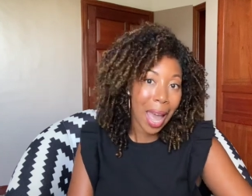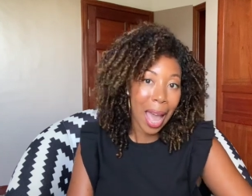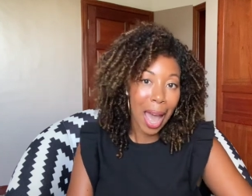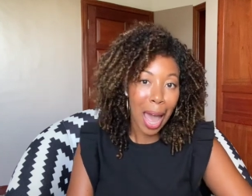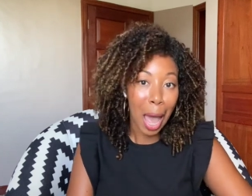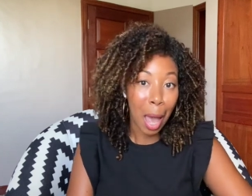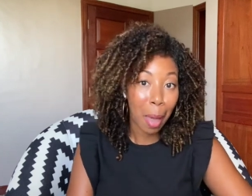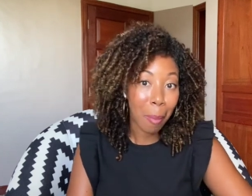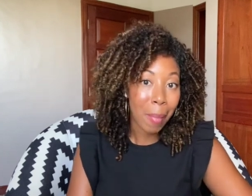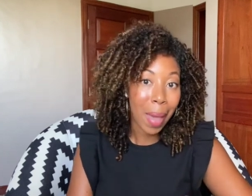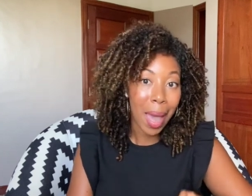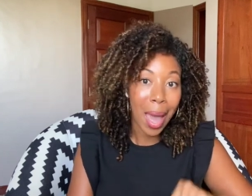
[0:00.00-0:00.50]

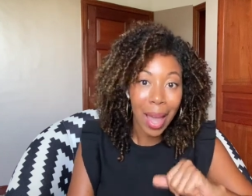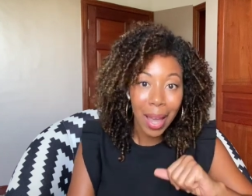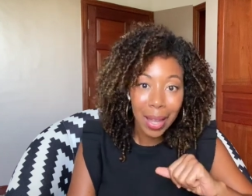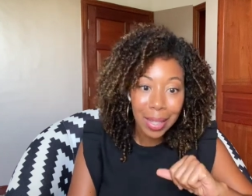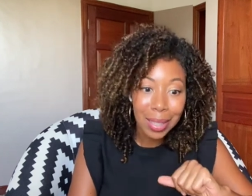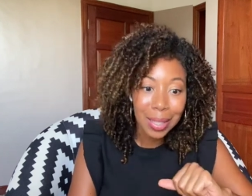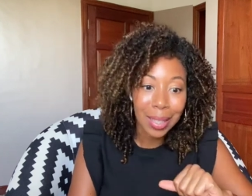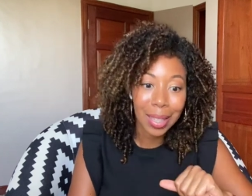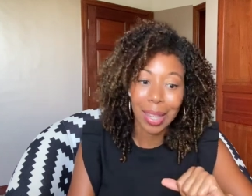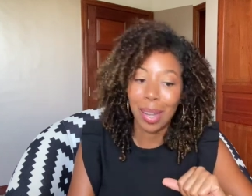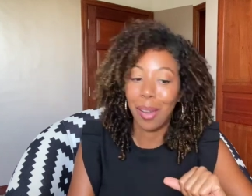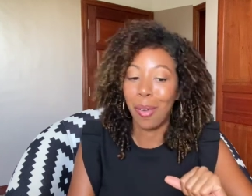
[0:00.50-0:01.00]
I'm
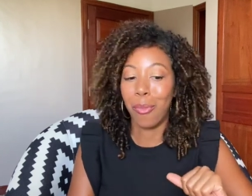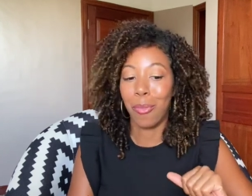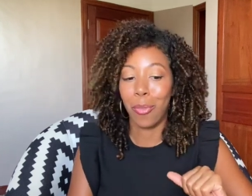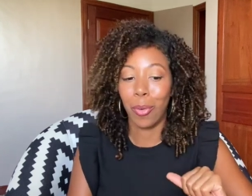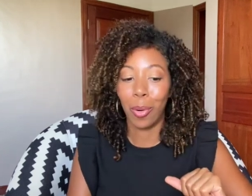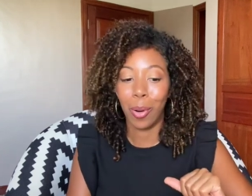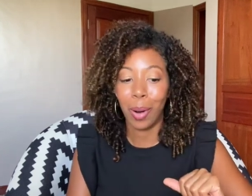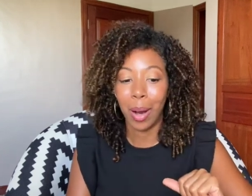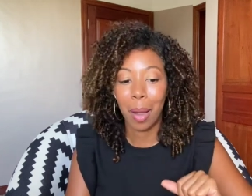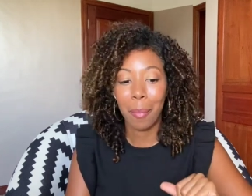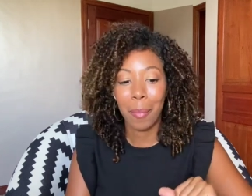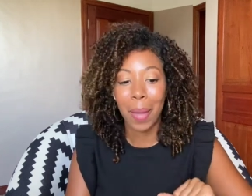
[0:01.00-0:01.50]
asking
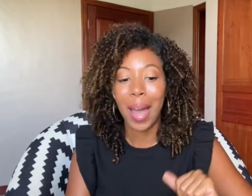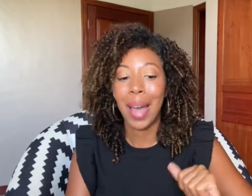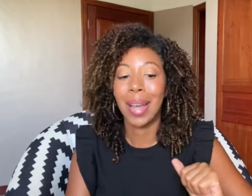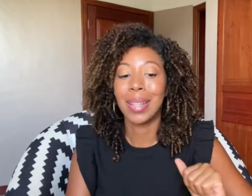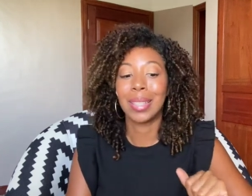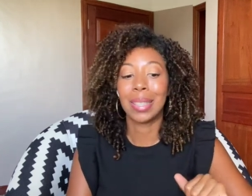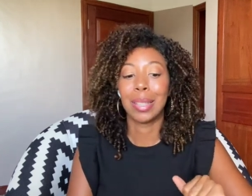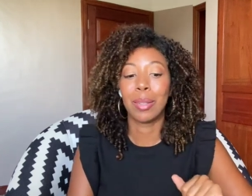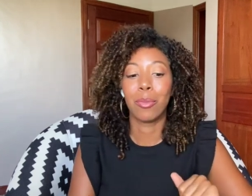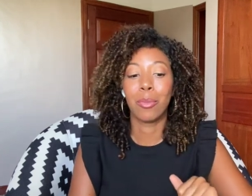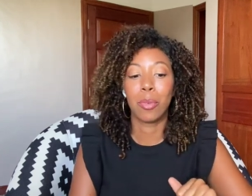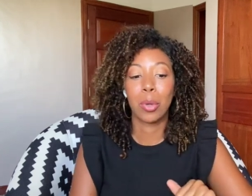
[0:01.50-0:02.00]
for. I'm
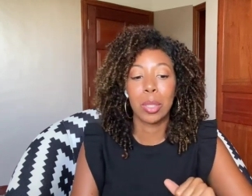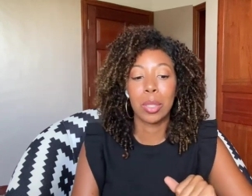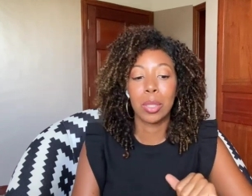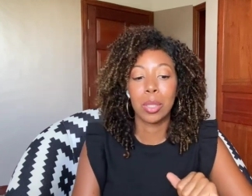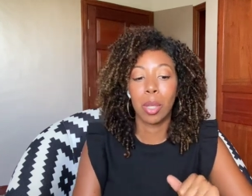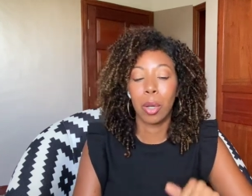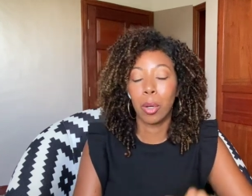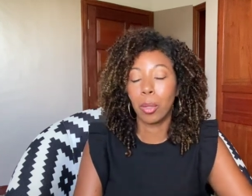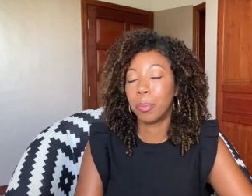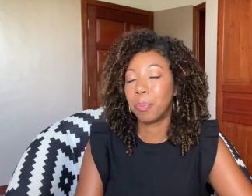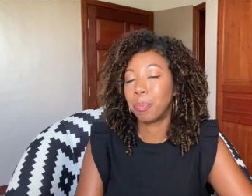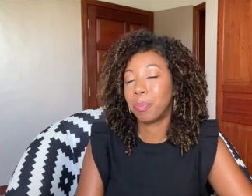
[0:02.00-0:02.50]
asking for.
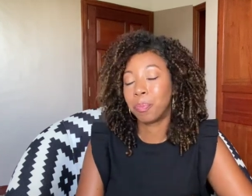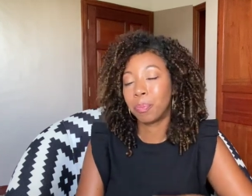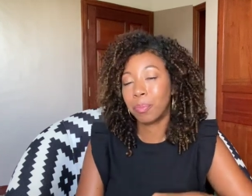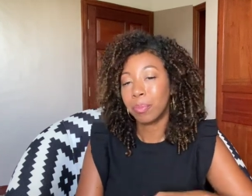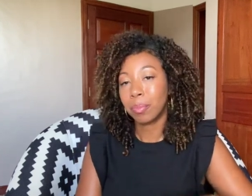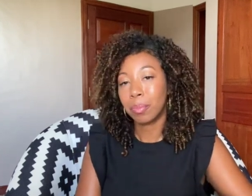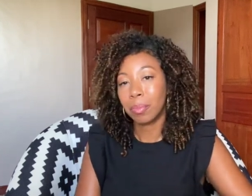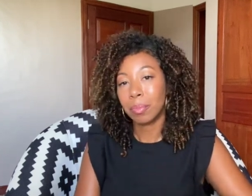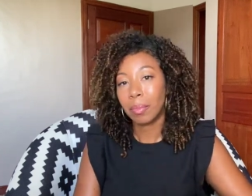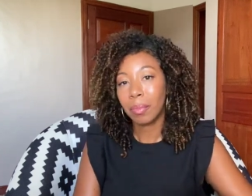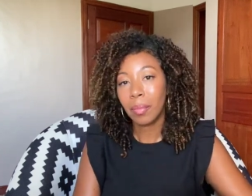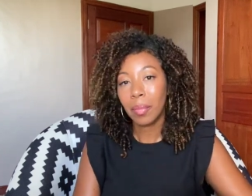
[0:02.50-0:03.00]
So
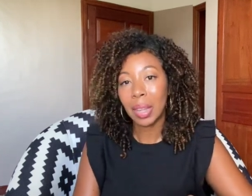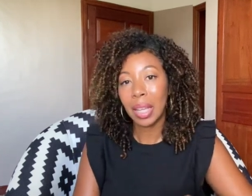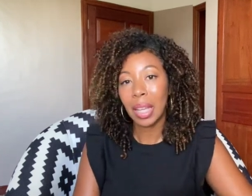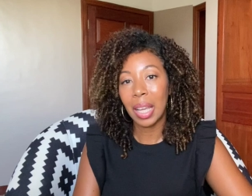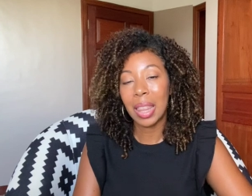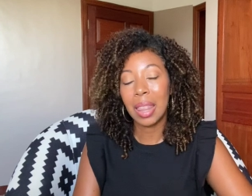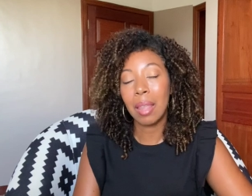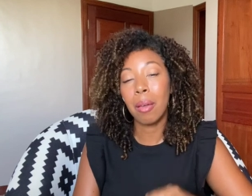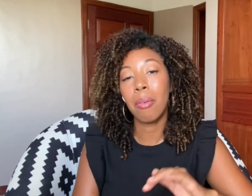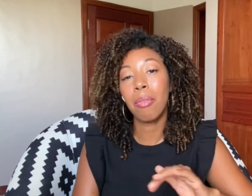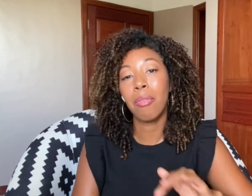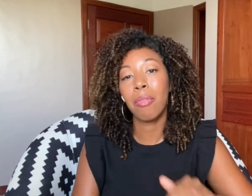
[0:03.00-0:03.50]

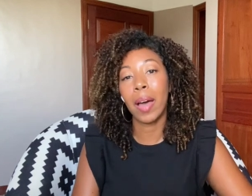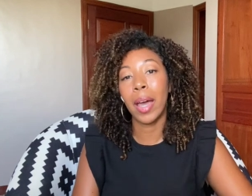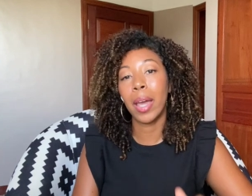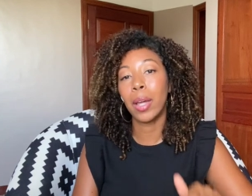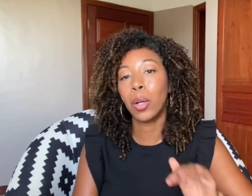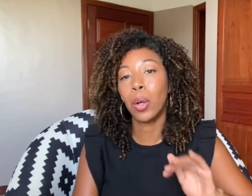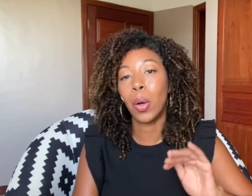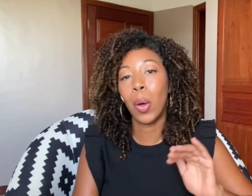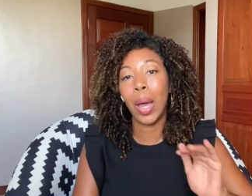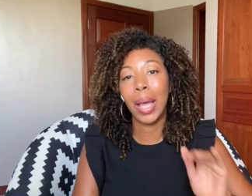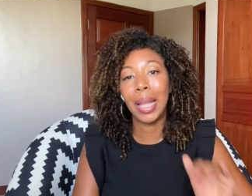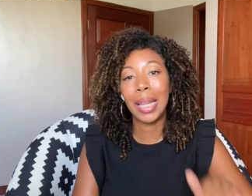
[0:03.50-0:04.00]
the
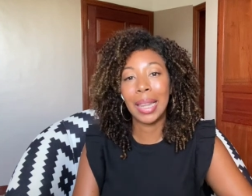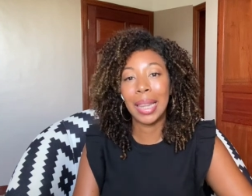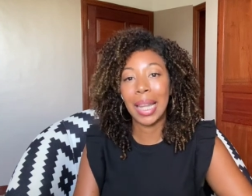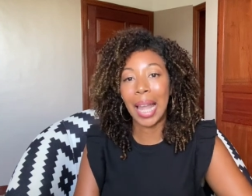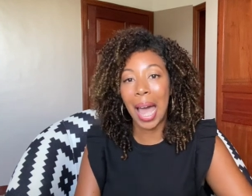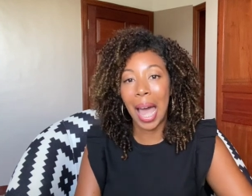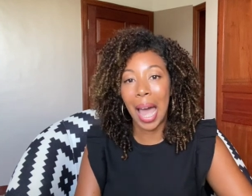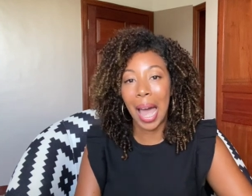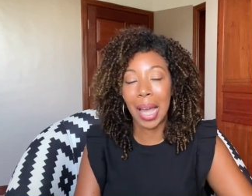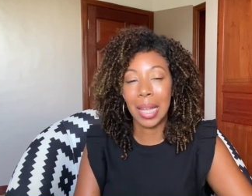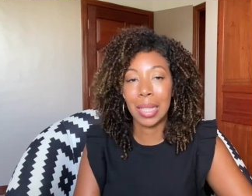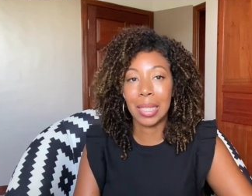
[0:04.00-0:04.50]
final and
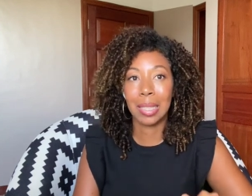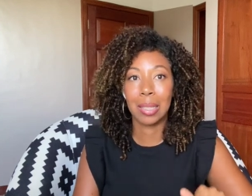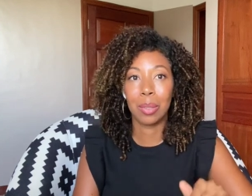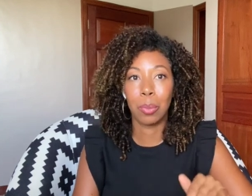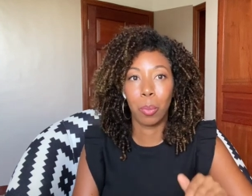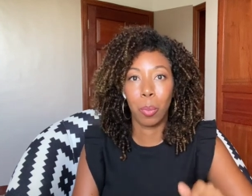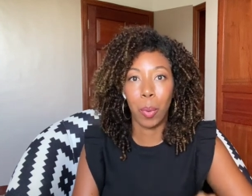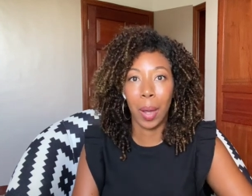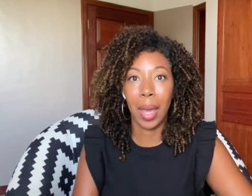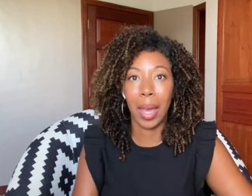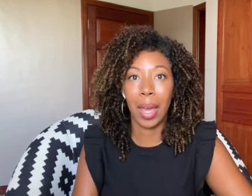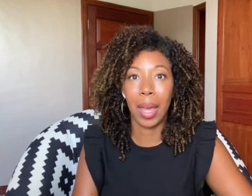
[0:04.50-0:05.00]
last
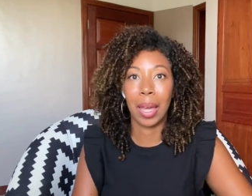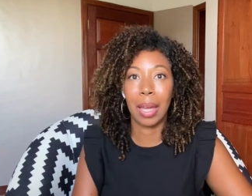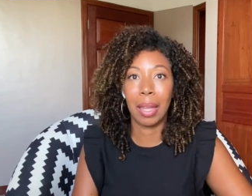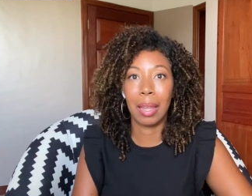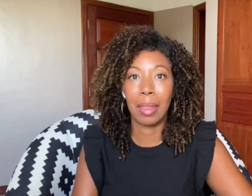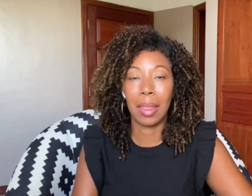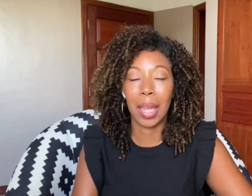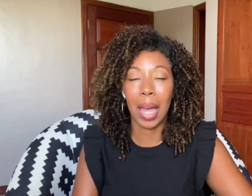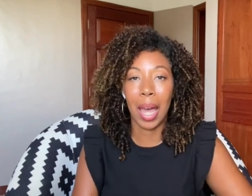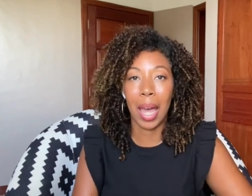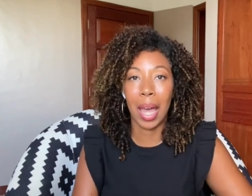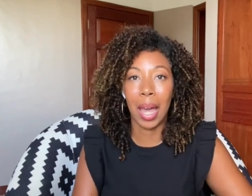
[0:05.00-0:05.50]
way
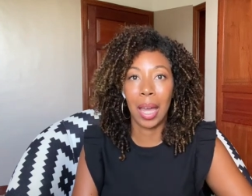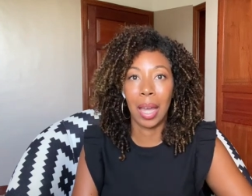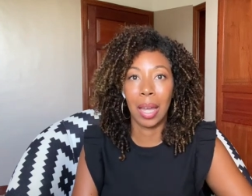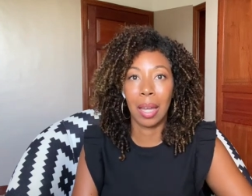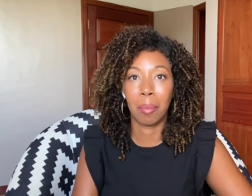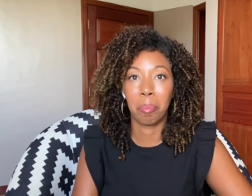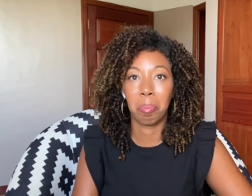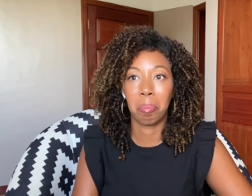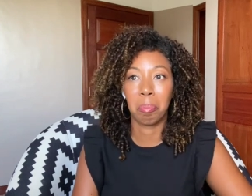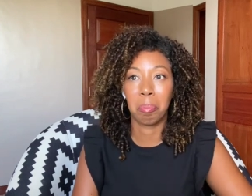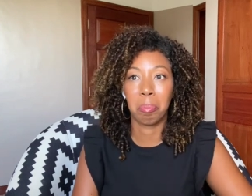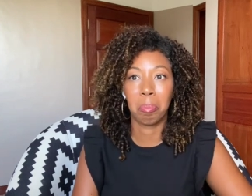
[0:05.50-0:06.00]
that,